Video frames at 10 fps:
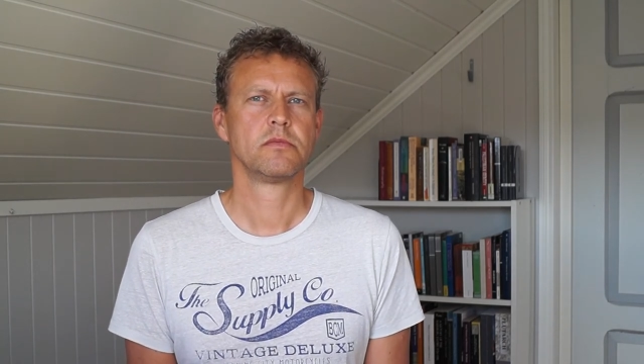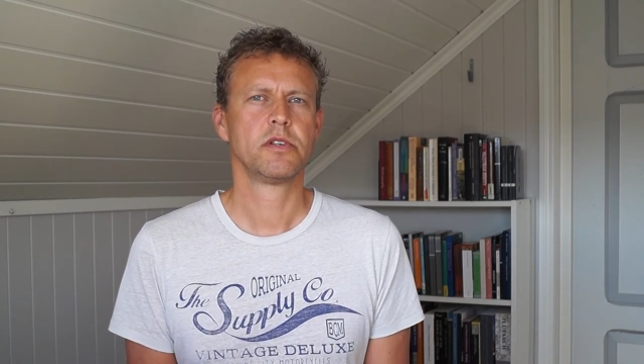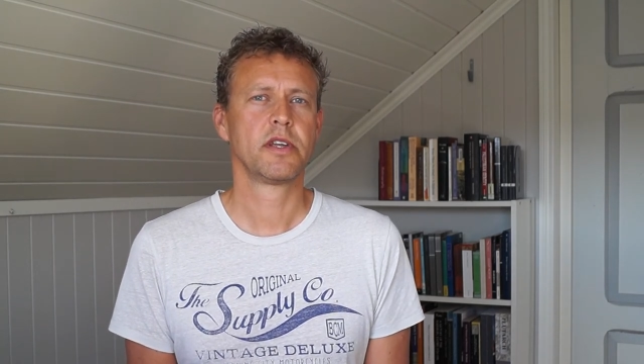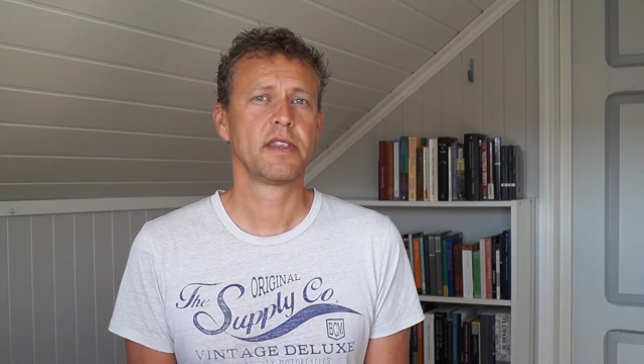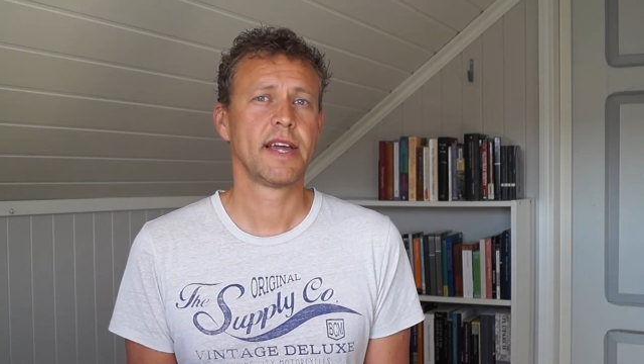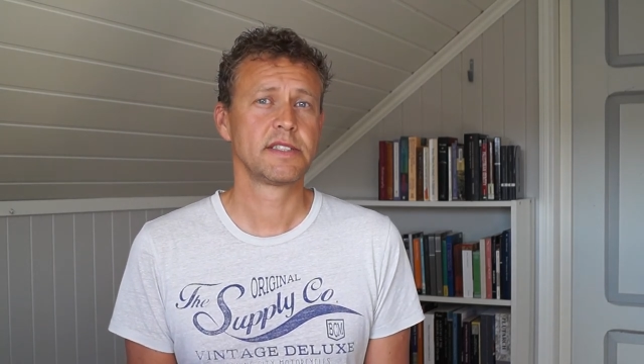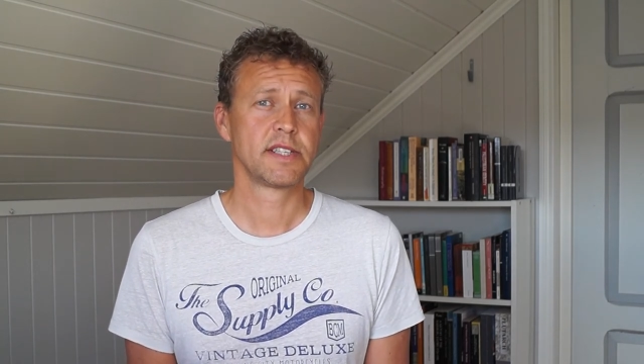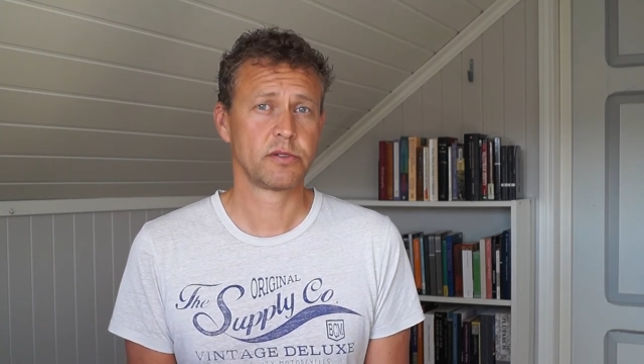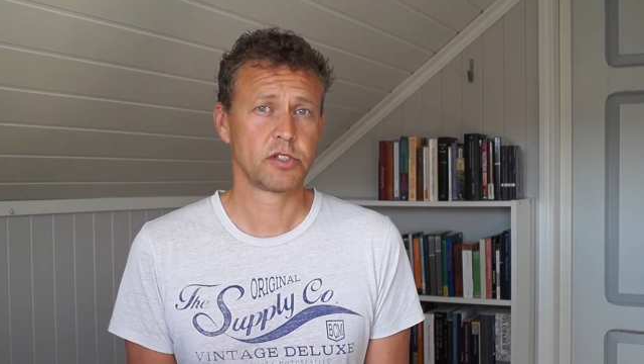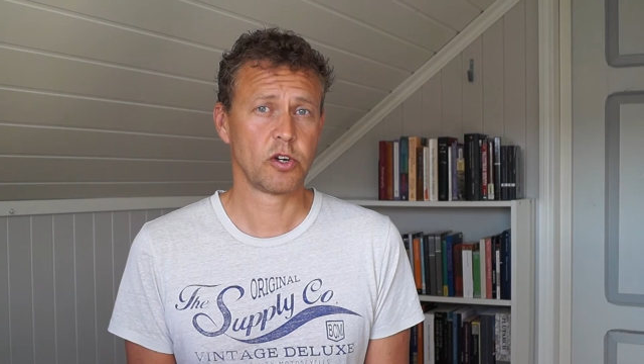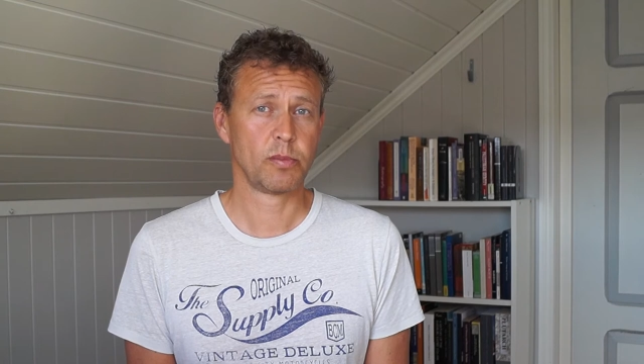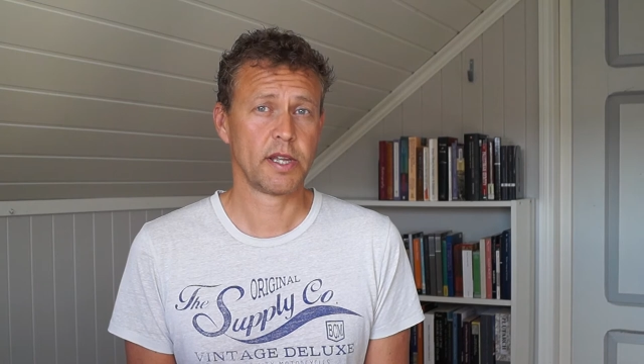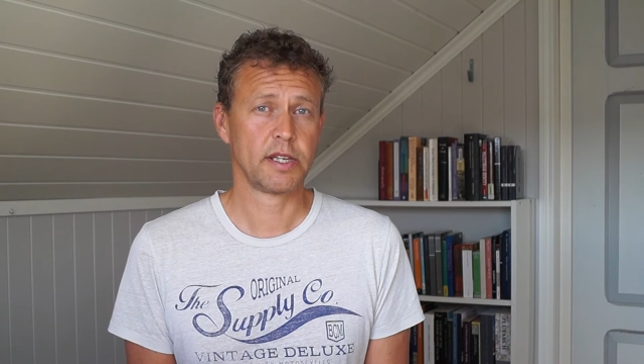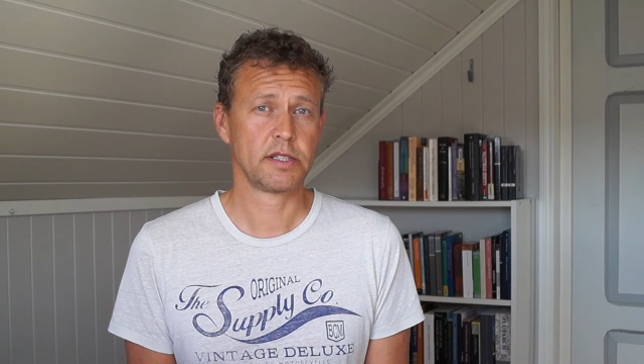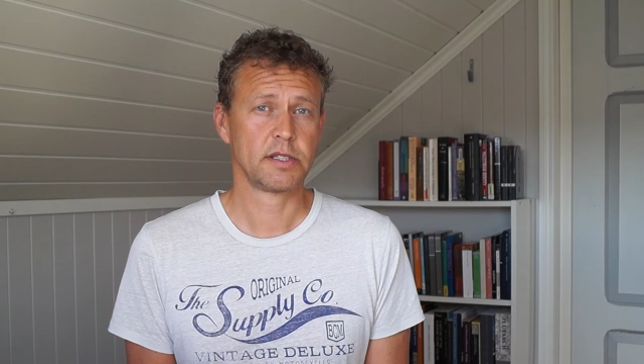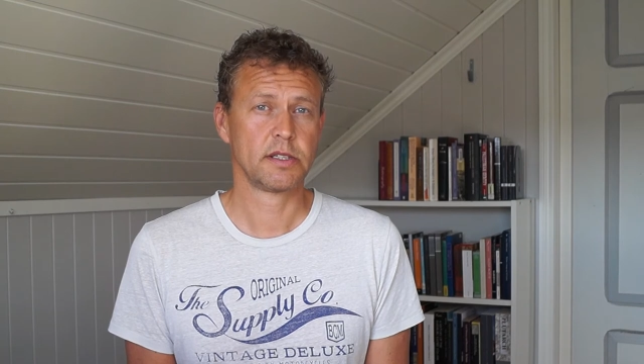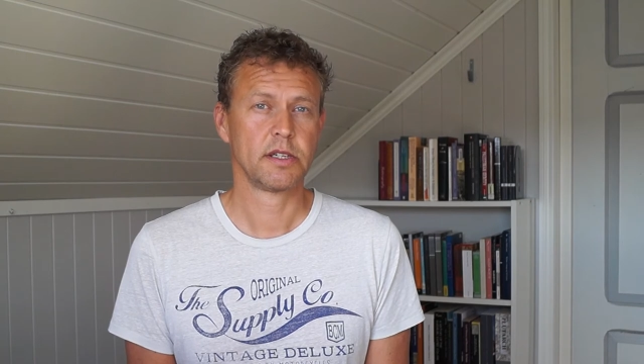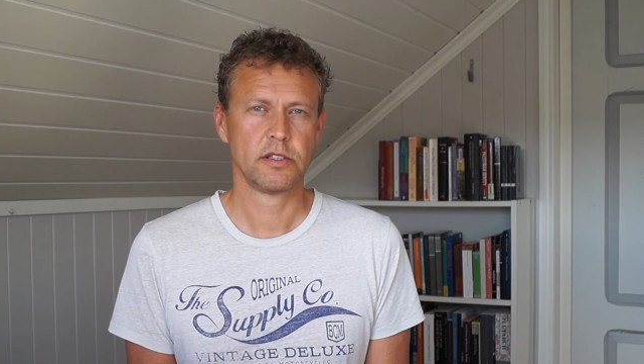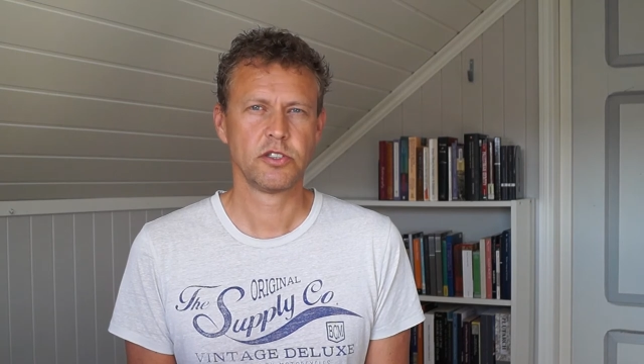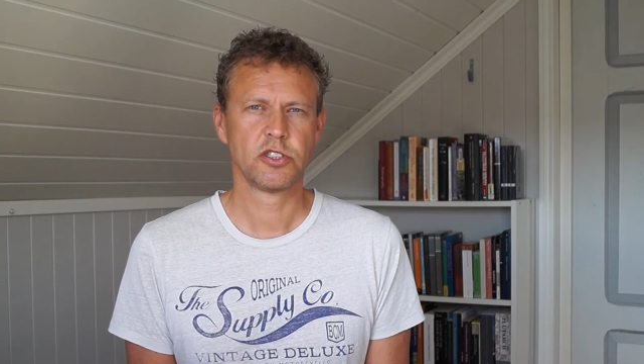You think that sounds complicated?
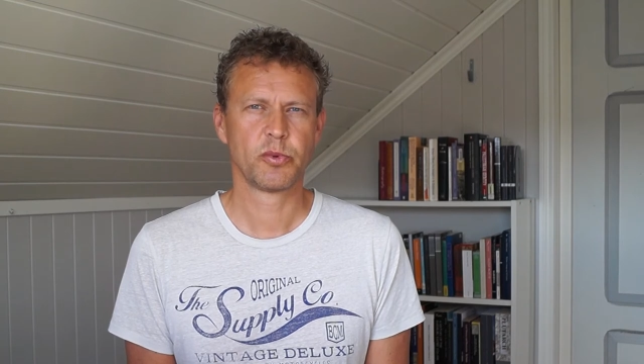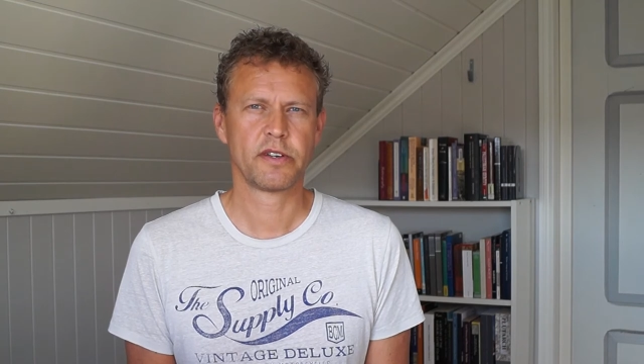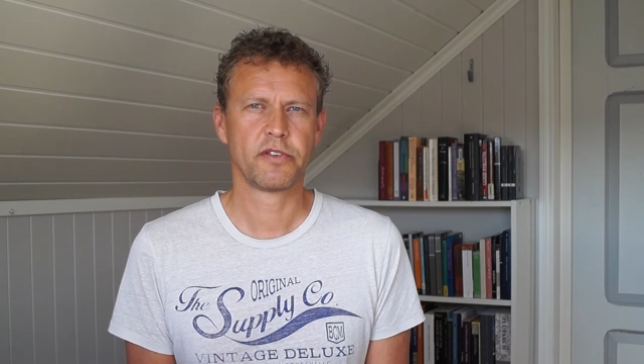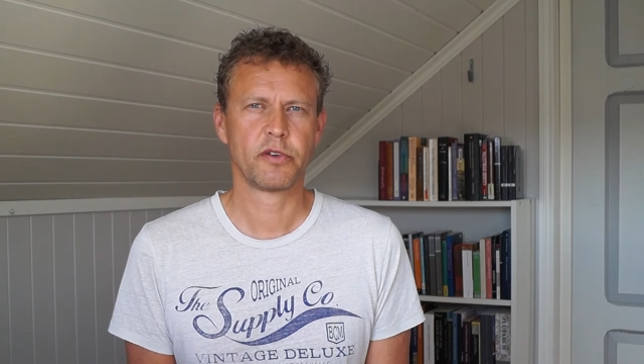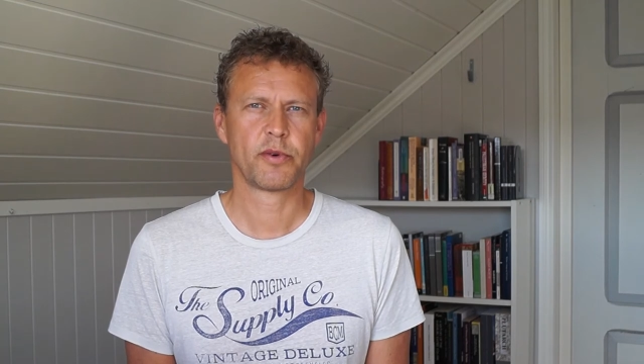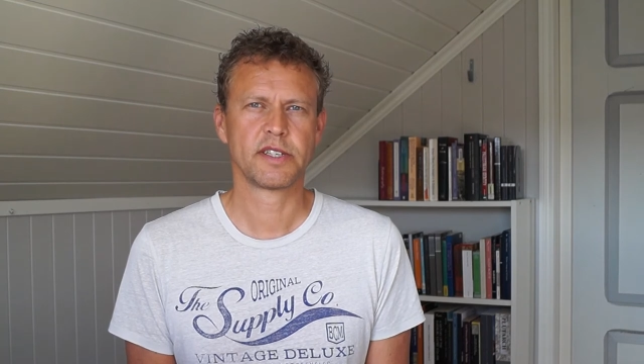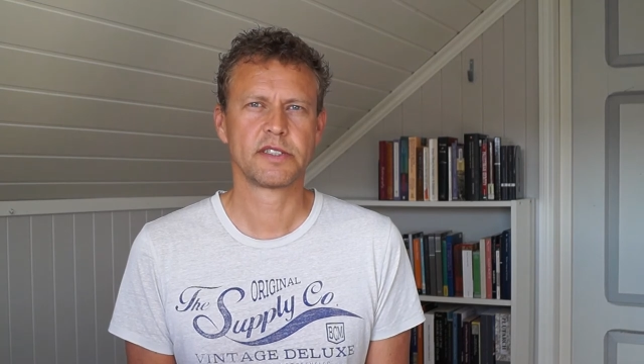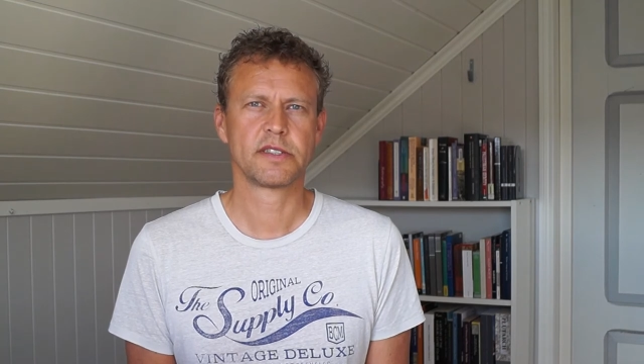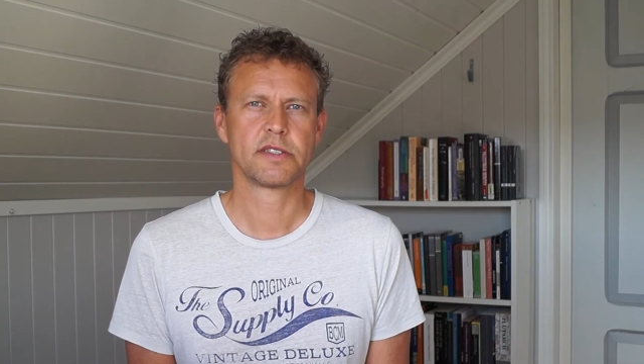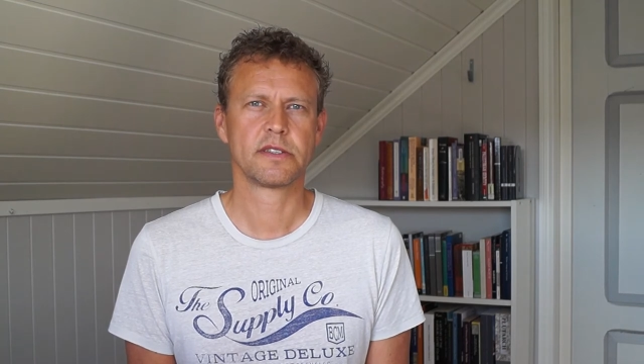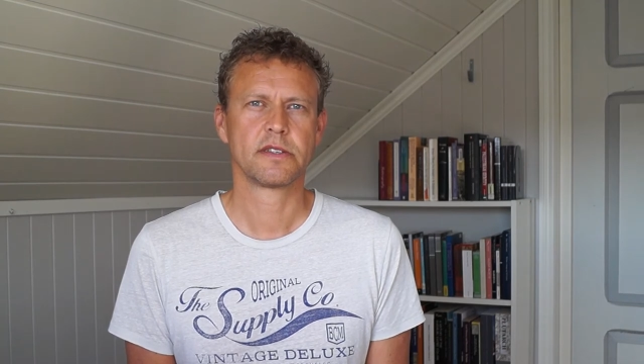Just wait for the rest.